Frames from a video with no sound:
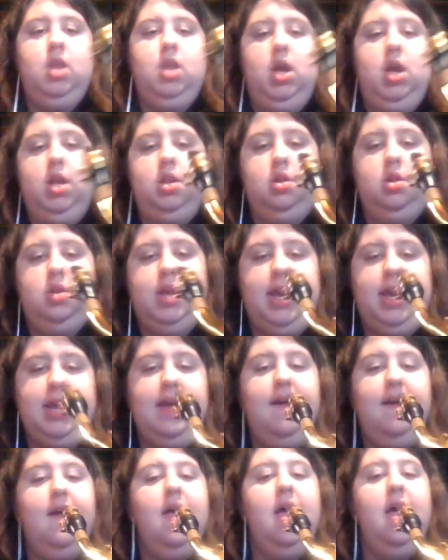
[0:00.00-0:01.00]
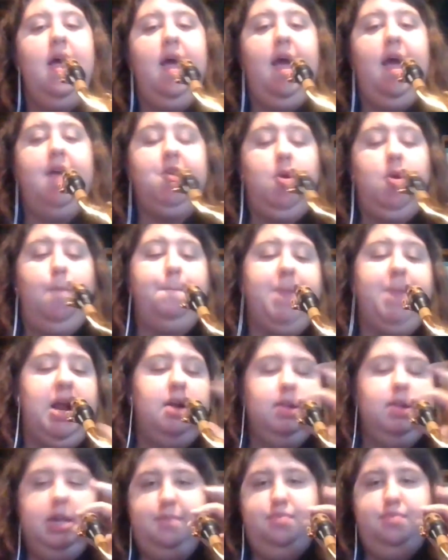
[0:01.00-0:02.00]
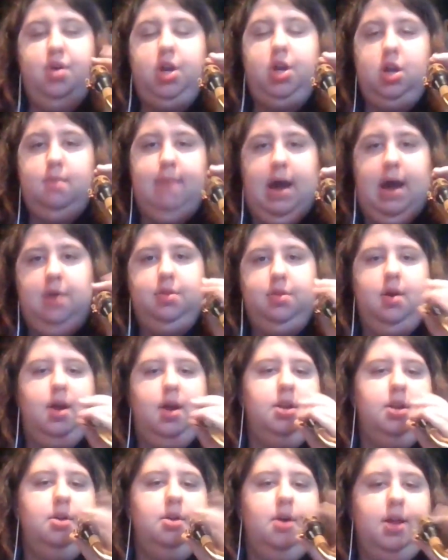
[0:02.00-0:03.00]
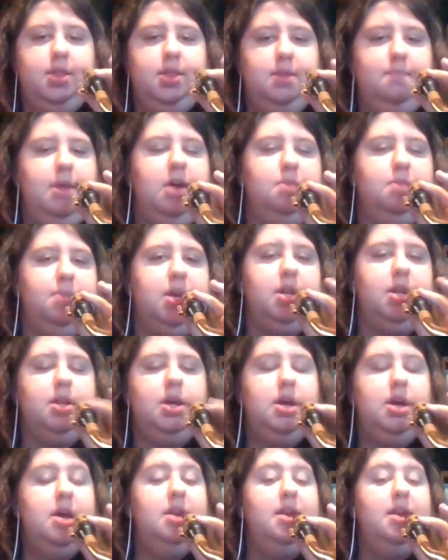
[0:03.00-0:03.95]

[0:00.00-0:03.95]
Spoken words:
And you take it and you barely put your mouth on the mouthpiece.